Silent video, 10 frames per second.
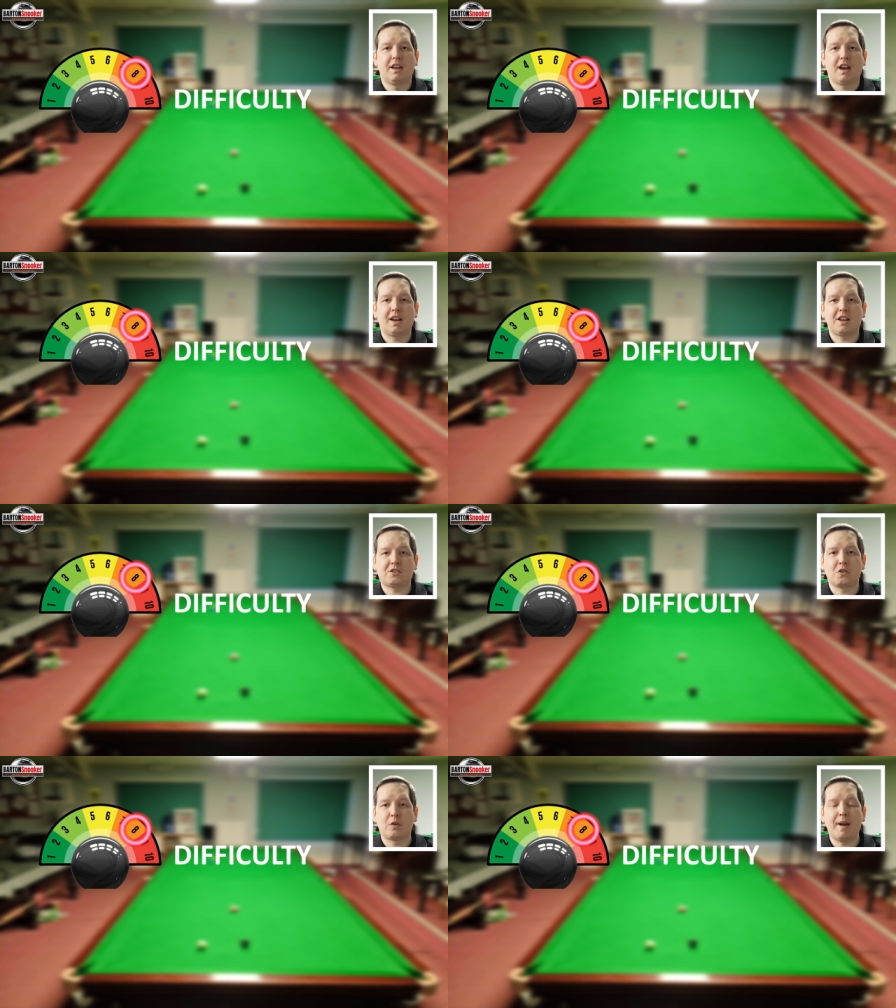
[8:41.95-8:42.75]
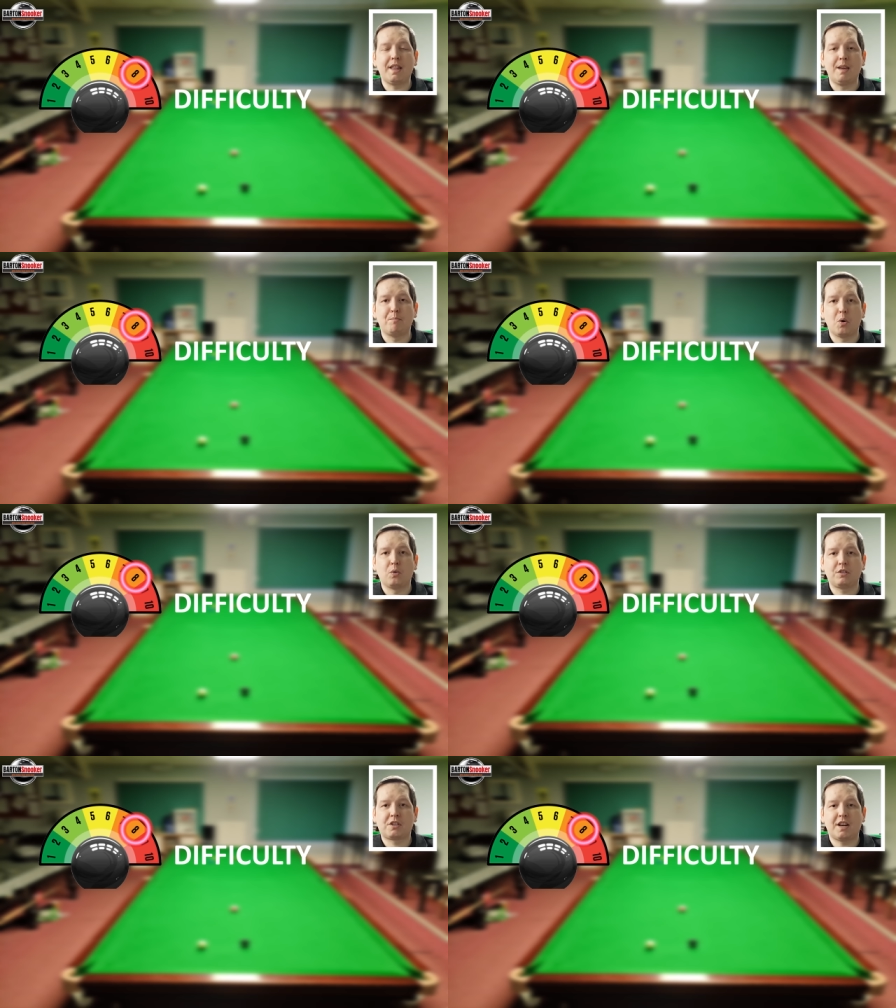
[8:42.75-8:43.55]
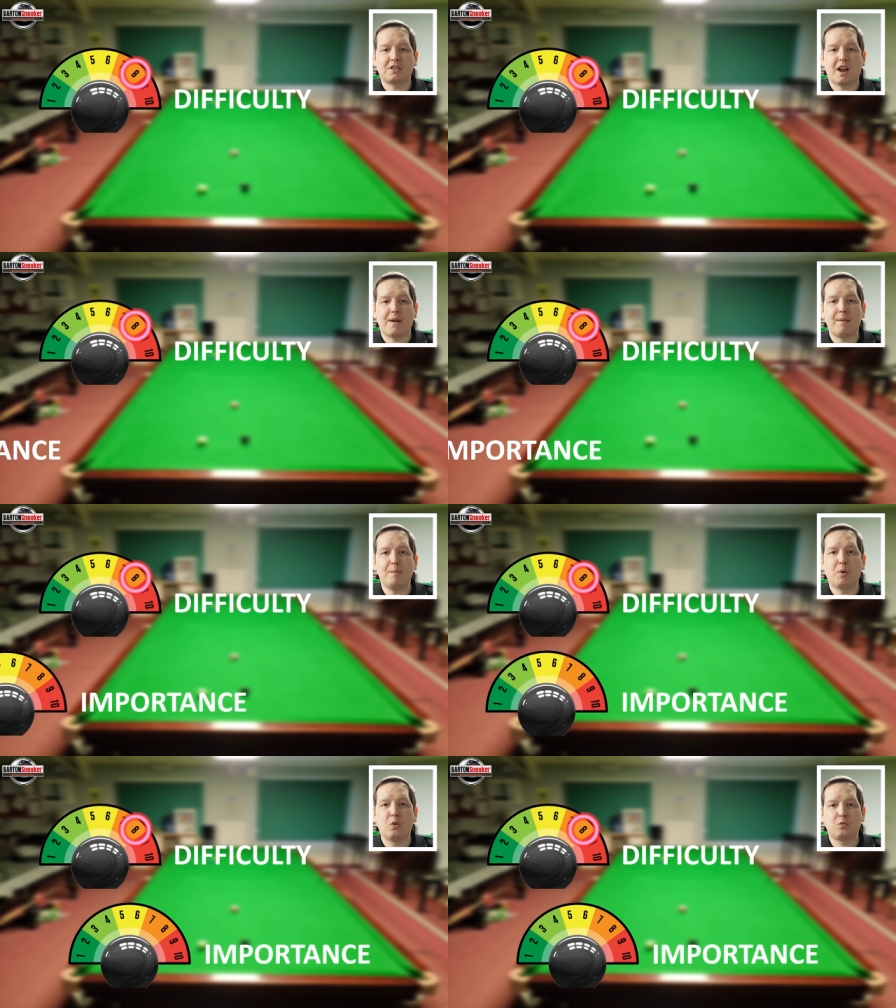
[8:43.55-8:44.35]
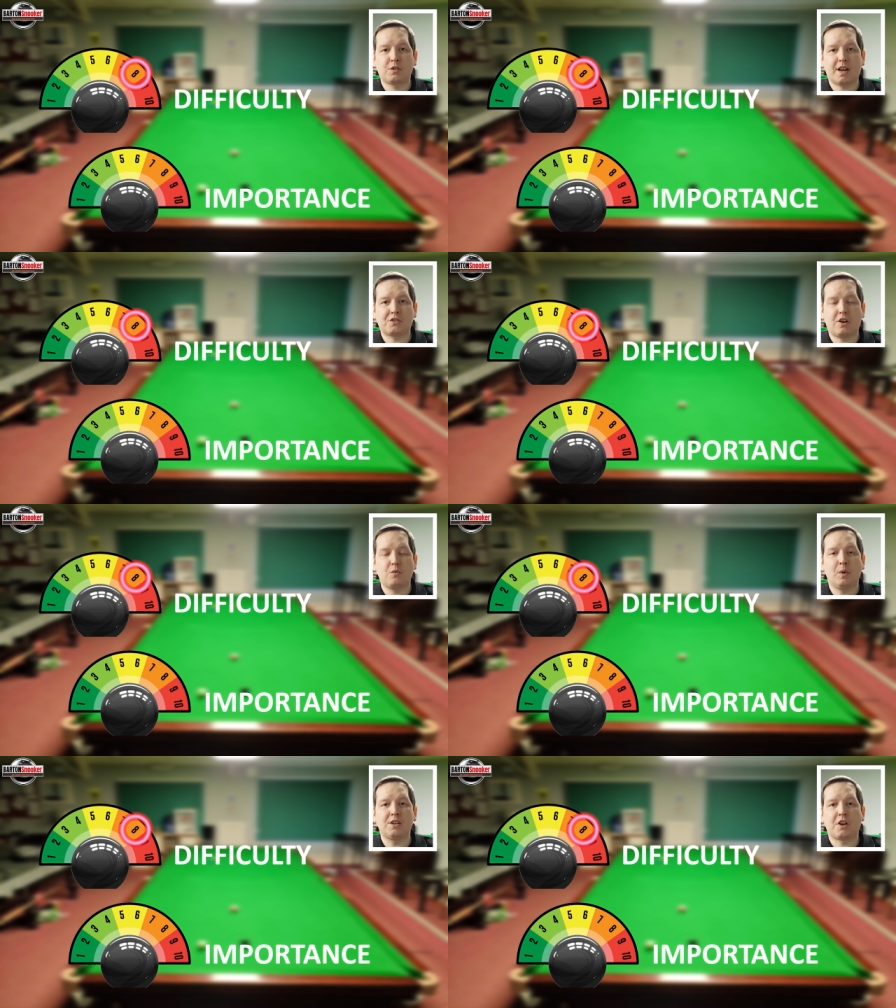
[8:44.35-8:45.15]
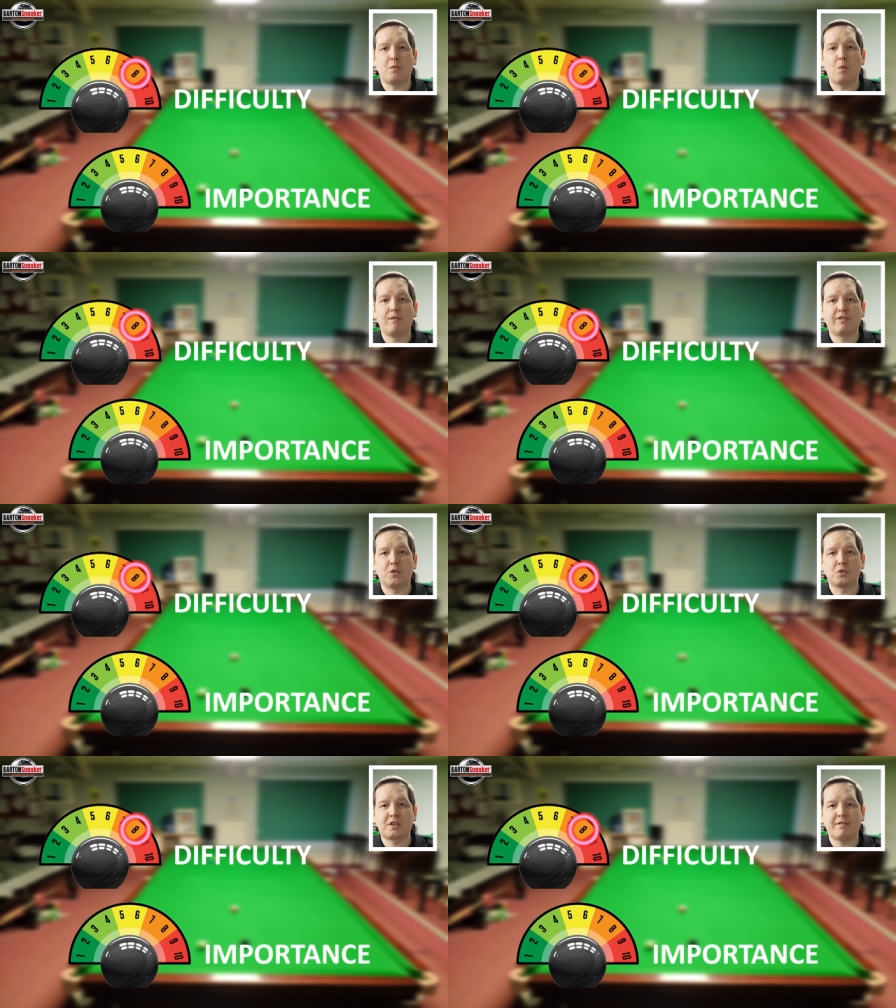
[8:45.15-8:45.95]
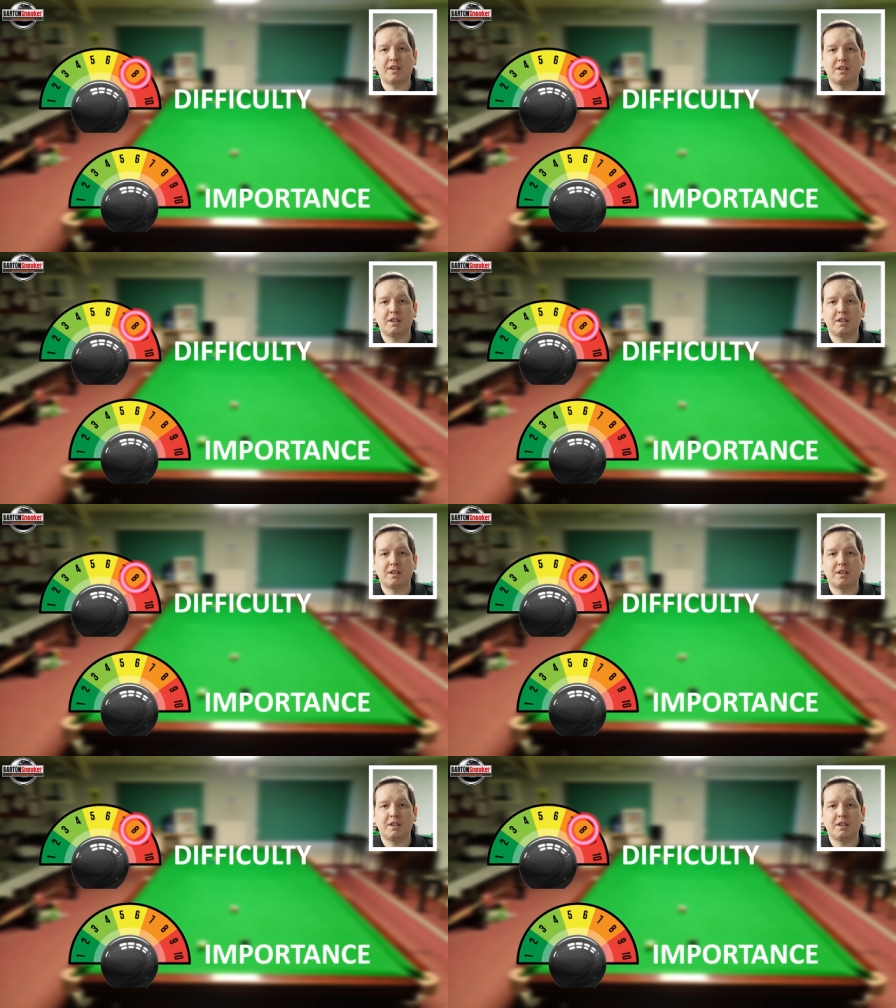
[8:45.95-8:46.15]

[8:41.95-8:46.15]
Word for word: And let's talk about the importance then. So how important was that shot? Well, he's on a 147.